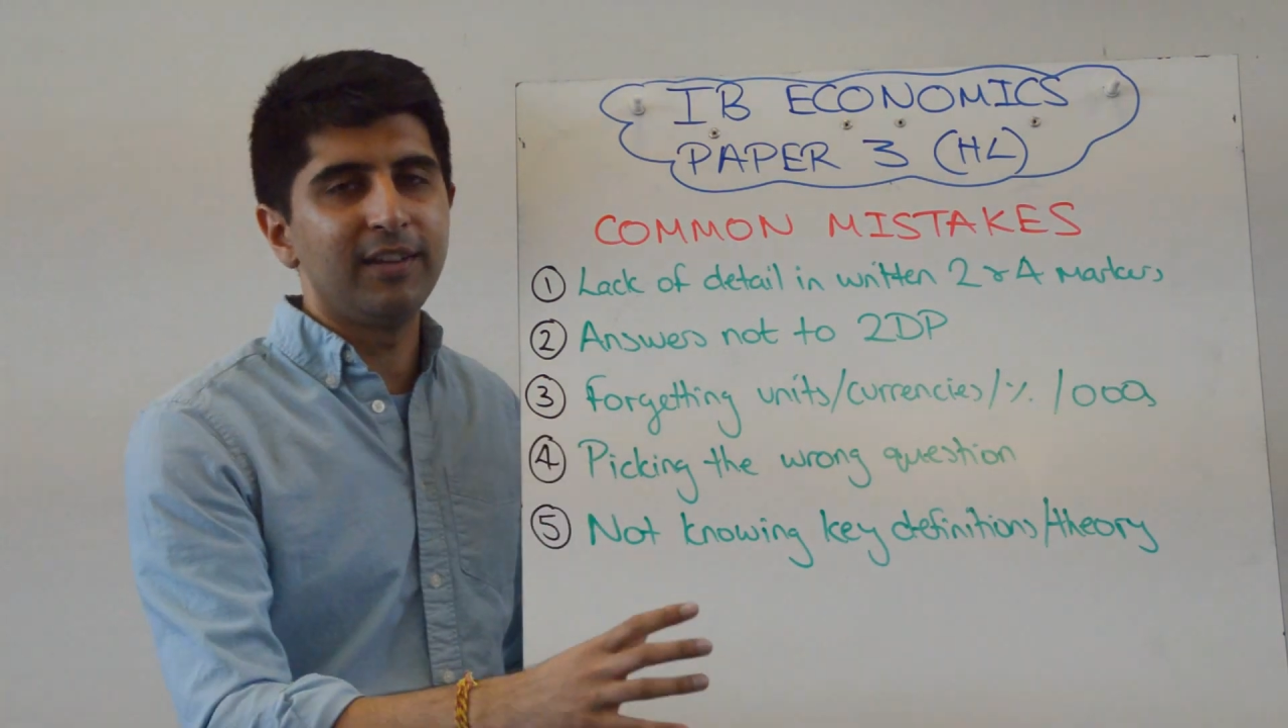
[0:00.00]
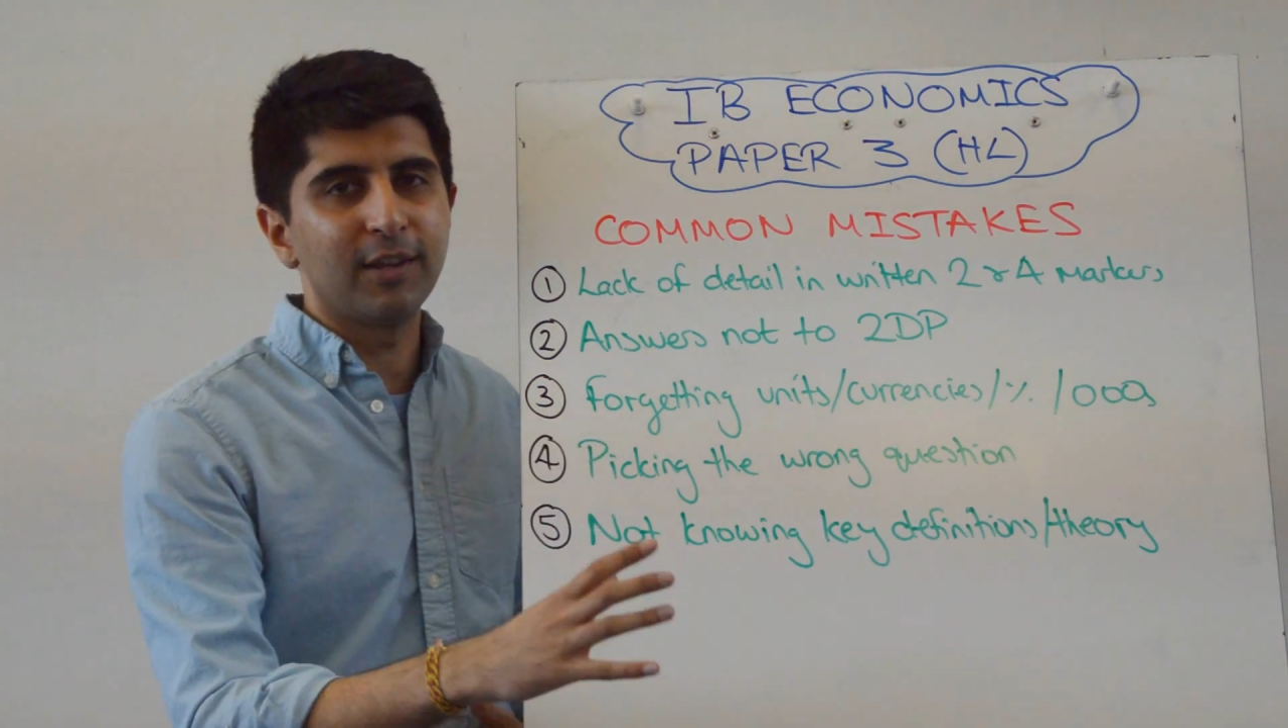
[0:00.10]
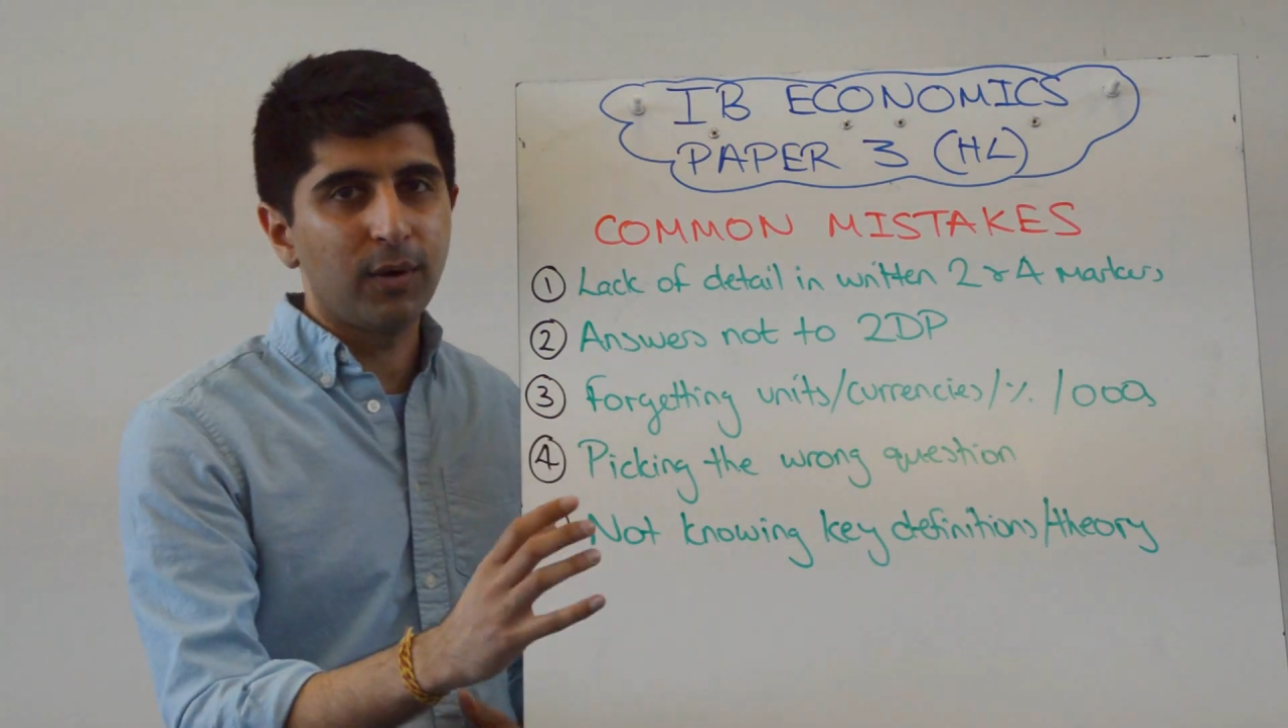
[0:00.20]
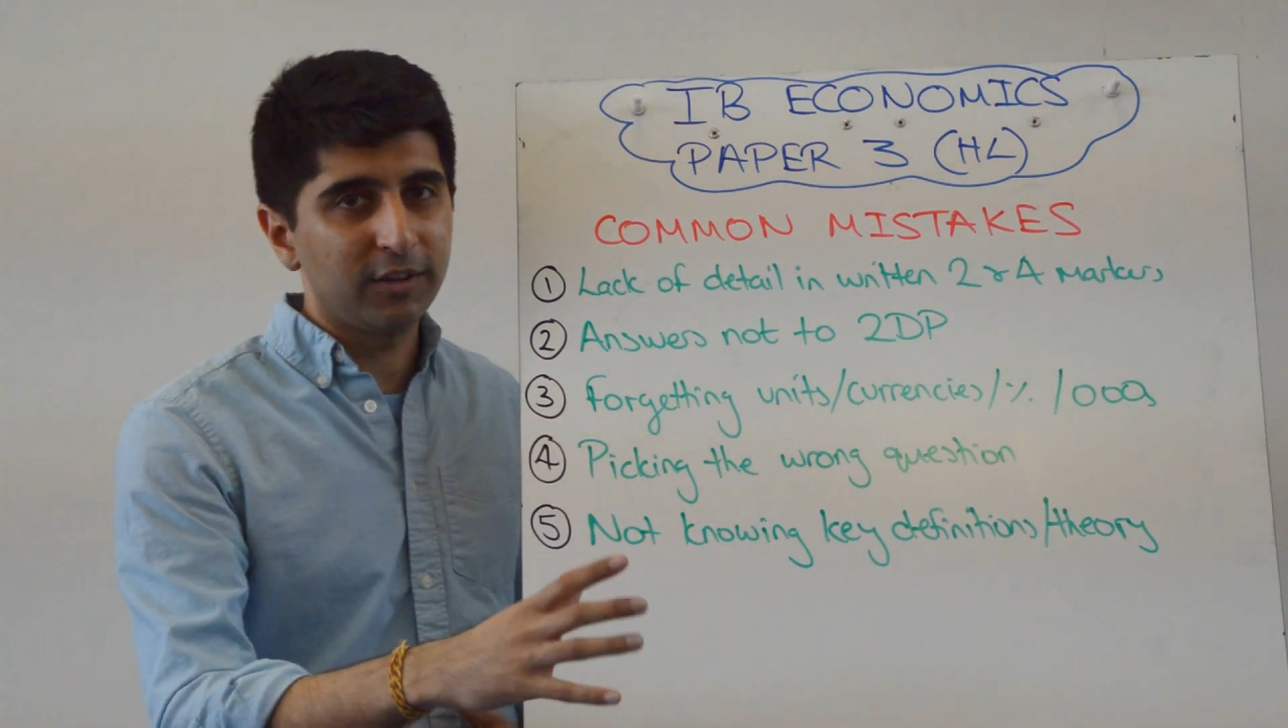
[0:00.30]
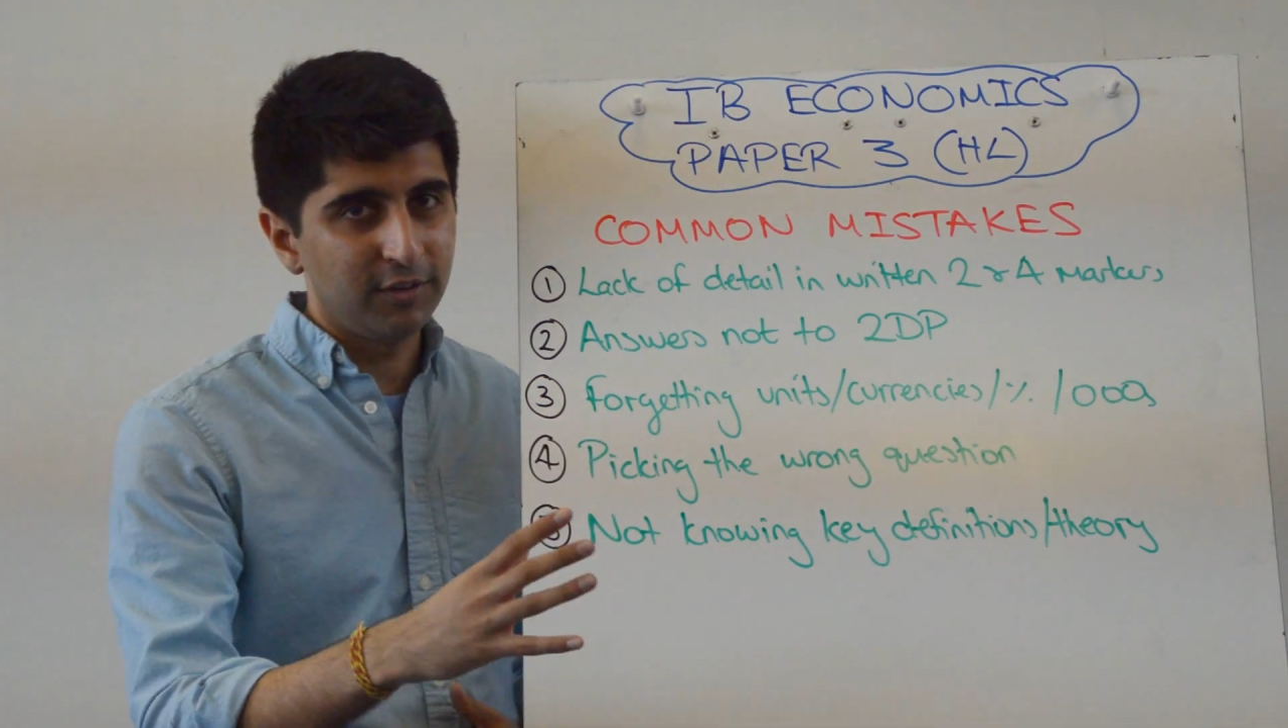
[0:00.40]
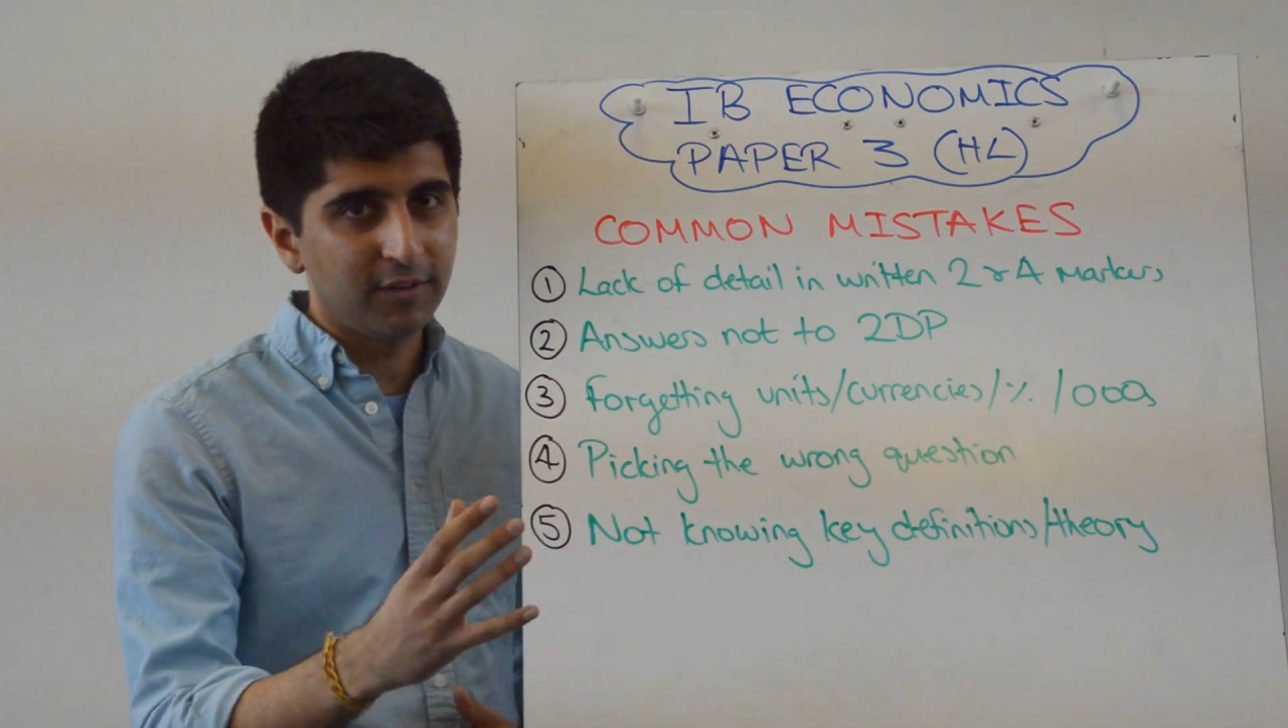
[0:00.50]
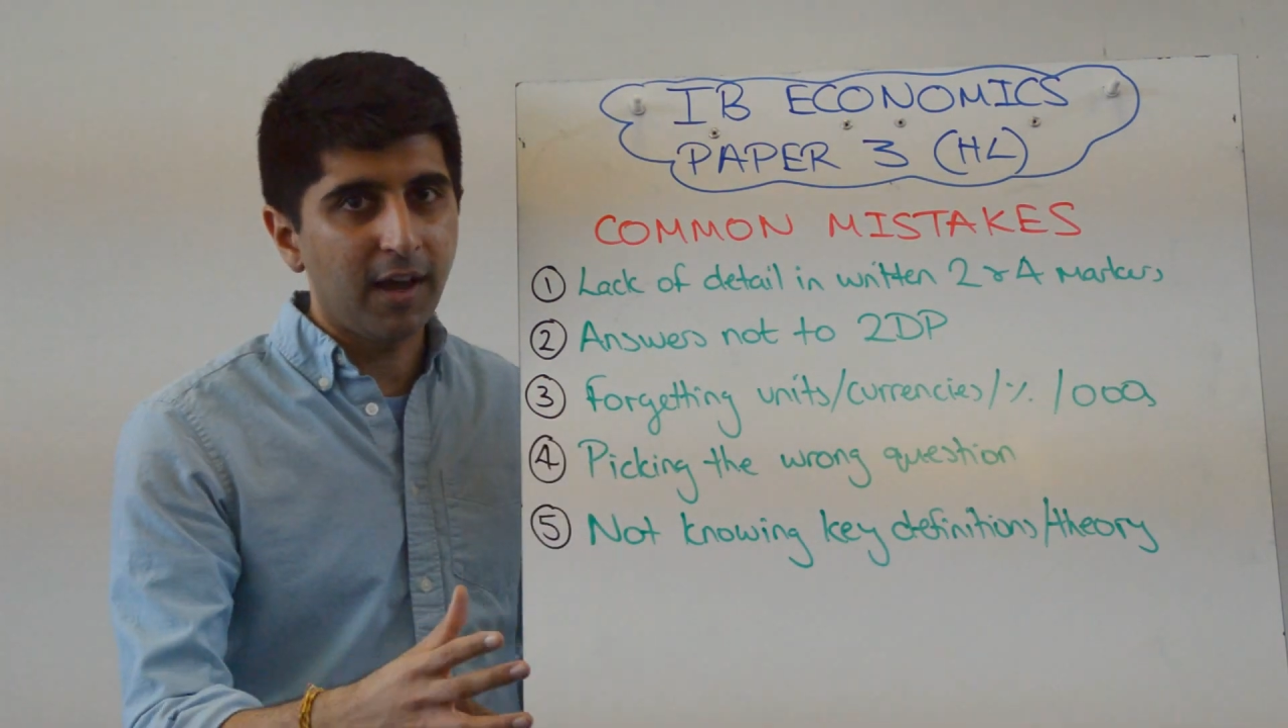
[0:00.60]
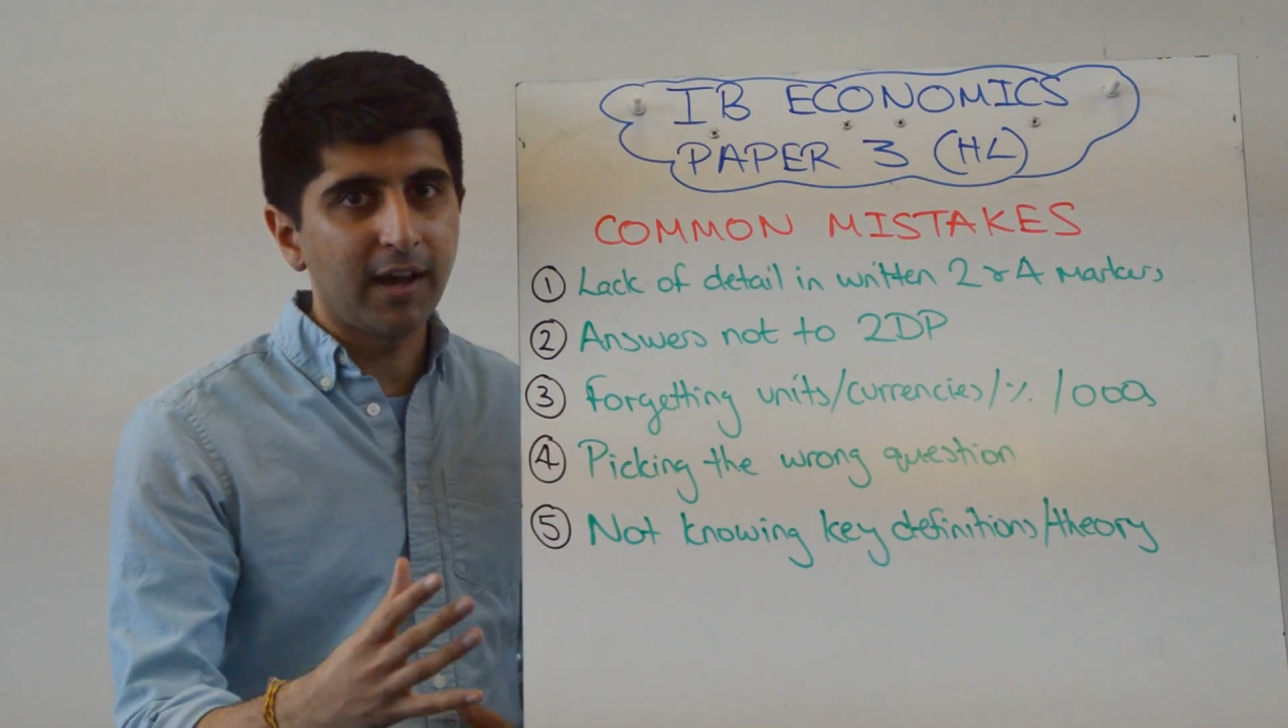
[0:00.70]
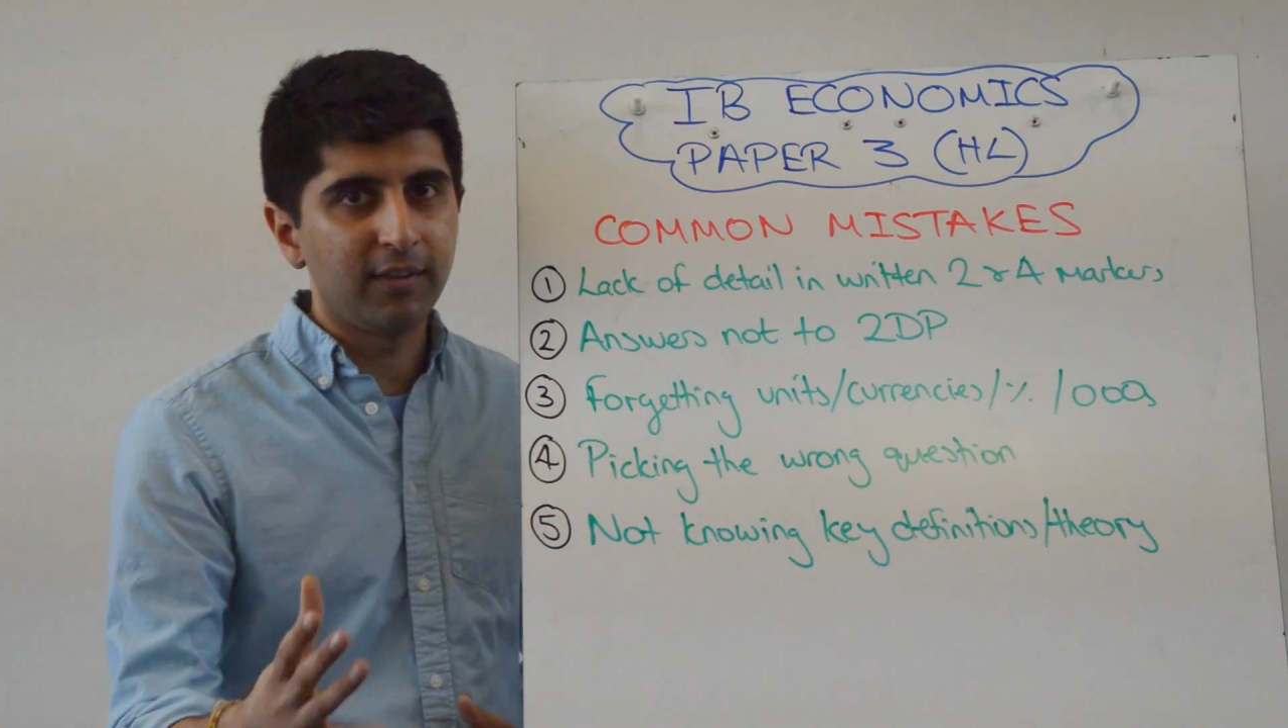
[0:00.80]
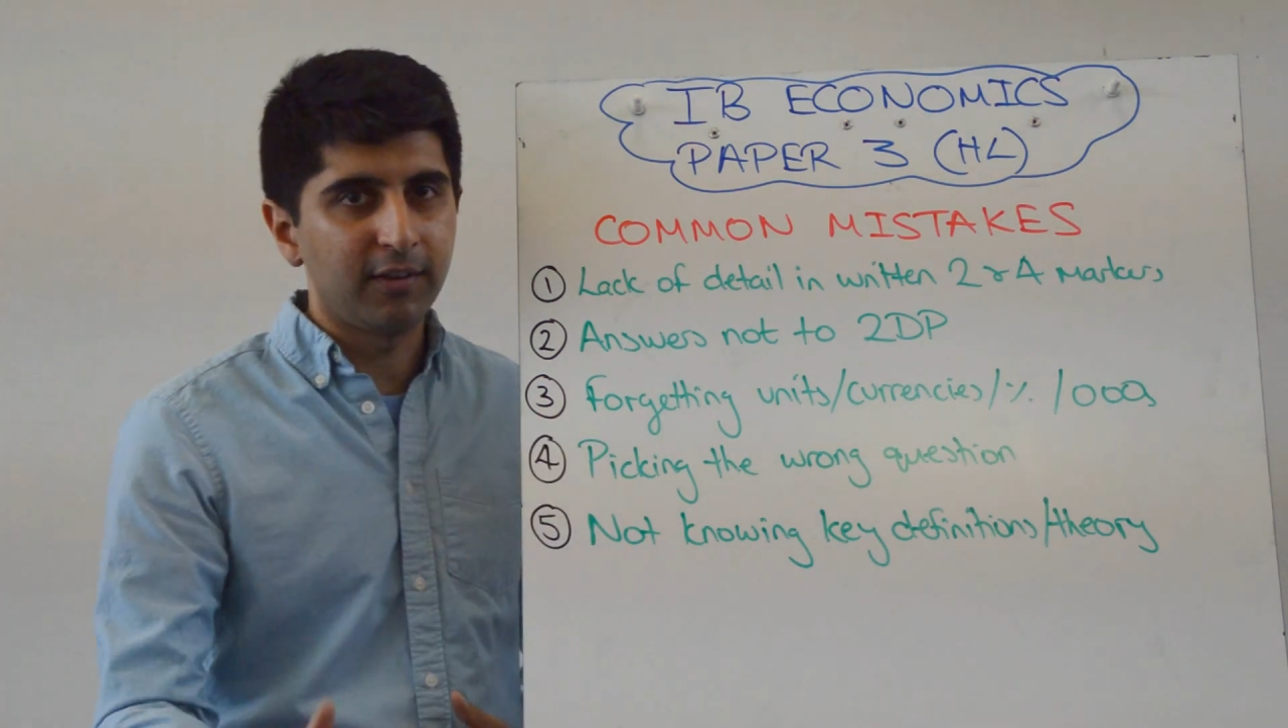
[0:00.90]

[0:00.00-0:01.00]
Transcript: the question is harder